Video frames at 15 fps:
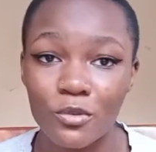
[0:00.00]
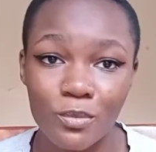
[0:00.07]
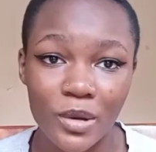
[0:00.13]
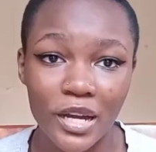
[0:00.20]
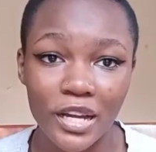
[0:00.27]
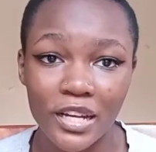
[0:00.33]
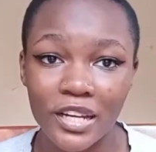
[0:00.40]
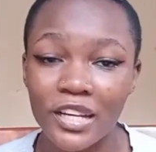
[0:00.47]

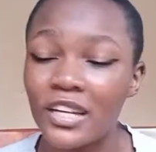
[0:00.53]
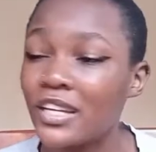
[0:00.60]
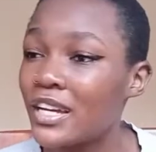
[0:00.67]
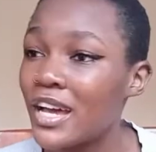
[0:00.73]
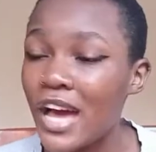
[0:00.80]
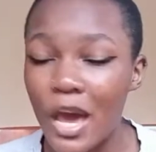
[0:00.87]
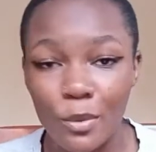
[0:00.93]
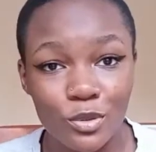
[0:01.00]
back,
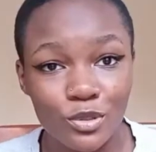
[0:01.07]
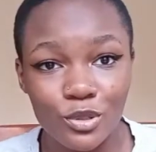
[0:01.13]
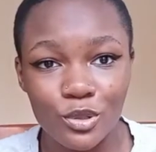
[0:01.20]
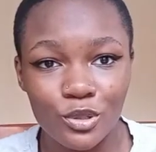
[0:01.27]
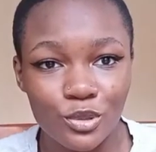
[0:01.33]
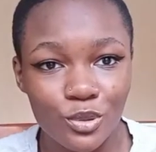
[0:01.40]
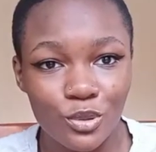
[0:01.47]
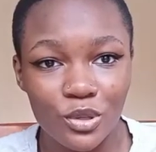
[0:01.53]
I was always
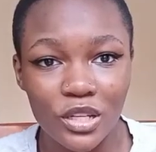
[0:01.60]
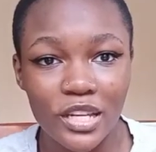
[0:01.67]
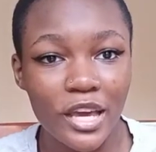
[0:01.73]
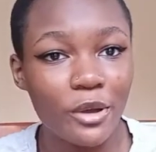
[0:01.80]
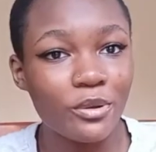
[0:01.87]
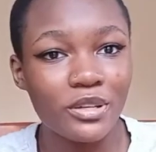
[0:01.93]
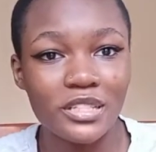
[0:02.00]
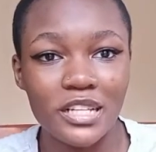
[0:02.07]
cold. I
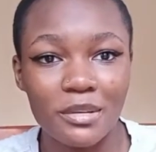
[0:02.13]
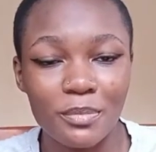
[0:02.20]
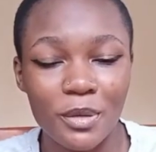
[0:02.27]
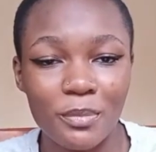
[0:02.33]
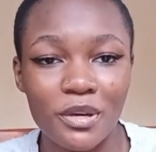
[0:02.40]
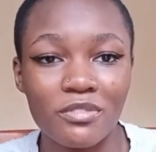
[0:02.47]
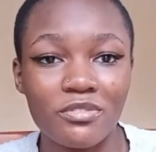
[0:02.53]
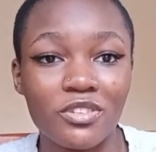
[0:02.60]
always had my
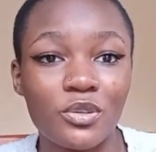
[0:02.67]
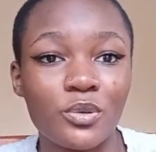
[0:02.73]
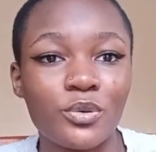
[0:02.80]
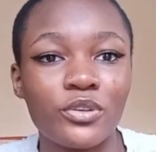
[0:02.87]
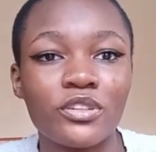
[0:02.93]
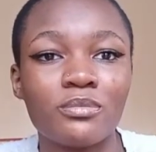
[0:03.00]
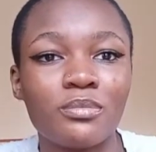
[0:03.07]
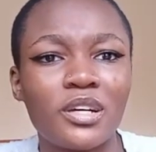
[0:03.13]
mavic on,
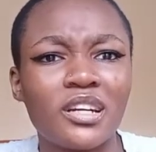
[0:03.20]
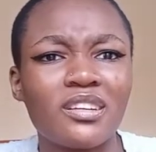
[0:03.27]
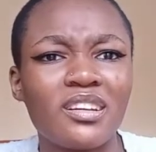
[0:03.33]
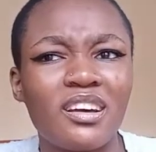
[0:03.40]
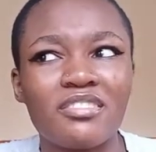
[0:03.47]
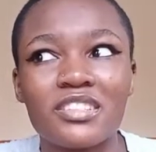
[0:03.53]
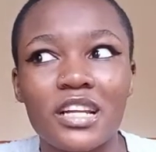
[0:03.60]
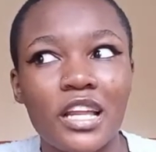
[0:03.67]
but
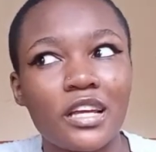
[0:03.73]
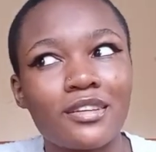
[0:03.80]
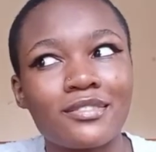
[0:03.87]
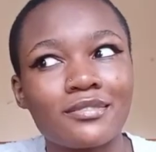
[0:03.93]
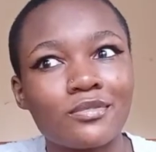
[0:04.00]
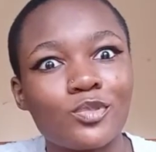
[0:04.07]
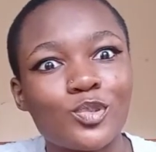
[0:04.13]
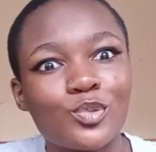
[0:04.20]
after like
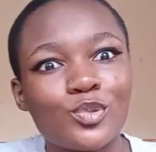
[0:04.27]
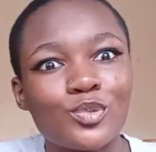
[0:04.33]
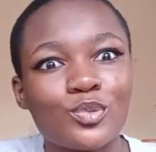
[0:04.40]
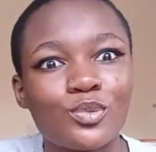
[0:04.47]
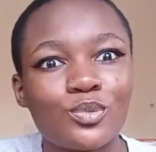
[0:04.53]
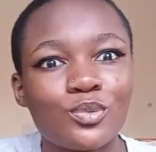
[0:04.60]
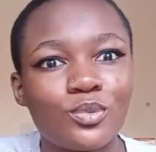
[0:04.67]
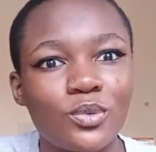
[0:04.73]
2
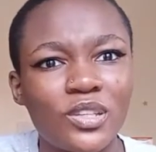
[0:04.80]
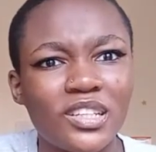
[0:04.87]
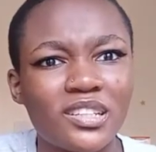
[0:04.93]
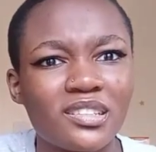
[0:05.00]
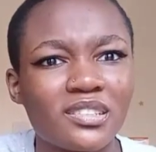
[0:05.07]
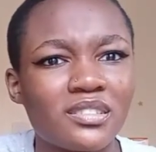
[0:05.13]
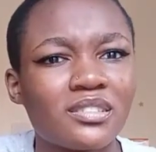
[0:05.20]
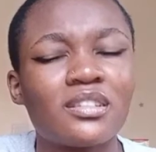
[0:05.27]

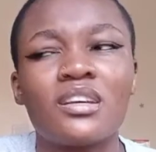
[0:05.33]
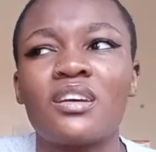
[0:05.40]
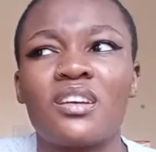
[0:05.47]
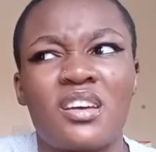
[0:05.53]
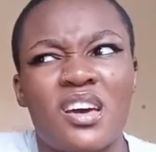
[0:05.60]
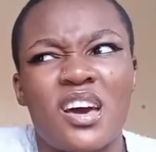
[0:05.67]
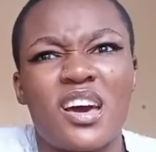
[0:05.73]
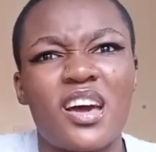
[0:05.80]
weeks
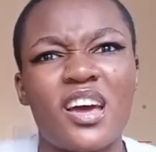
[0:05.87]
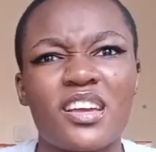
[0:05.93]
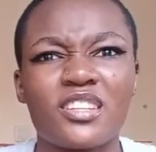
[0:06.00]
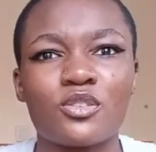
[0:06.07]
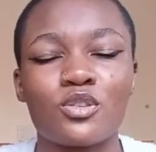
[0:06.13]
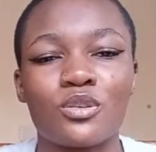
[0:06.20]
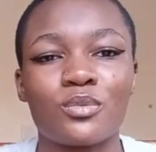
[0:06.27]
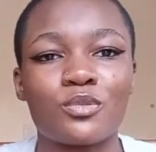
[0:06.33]
I
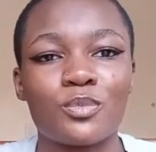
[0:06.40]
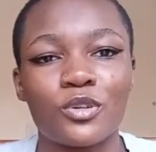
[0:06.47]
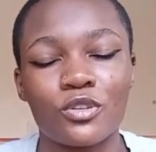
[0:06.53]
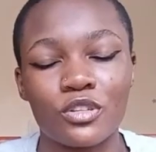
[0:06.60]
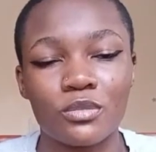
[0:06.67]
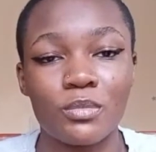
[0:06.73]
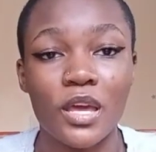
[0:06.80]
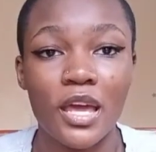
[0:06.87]
stopped because
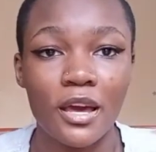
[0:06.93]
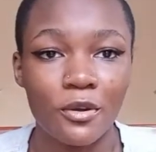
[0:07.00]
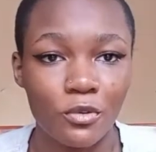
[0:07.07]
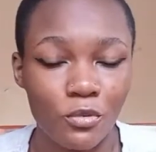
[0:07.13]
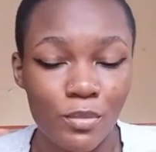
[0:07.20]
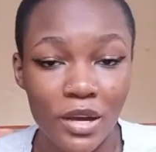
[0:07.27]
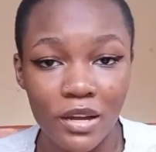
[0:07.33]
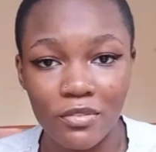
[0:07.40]
my hair grew
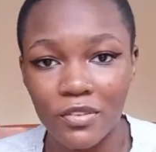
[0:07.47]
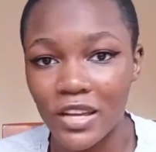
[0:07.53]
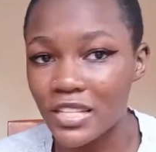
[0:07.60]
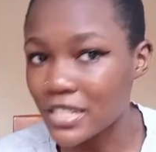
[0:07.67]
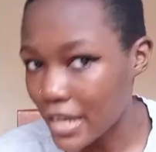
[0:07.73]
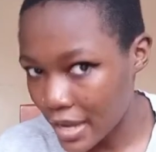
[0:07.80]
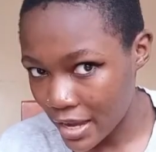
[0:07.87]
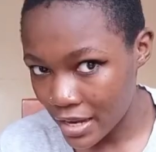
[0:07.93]
back fast.
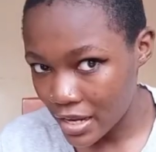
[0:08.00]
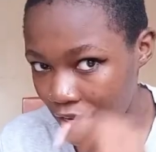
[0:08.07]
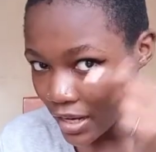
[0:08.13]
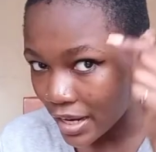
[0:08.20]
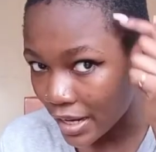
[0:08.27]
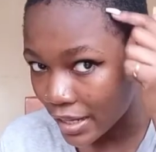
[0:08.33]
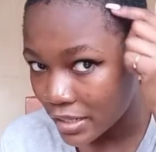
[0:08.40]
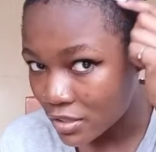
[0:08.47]
I had a
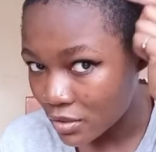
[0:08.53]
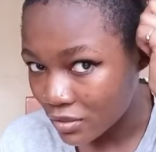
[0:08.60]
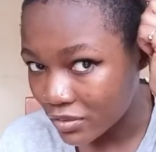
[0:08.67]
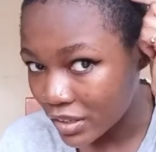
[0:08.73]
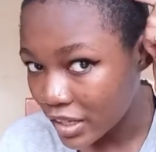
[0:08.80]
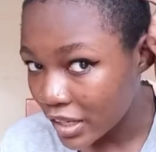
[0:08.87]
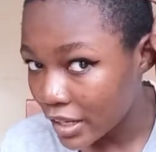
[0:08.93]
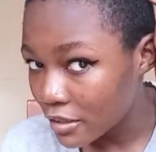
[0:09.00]
cut over
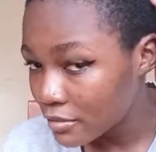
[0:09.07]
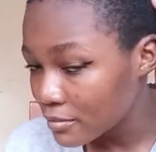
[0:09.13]
here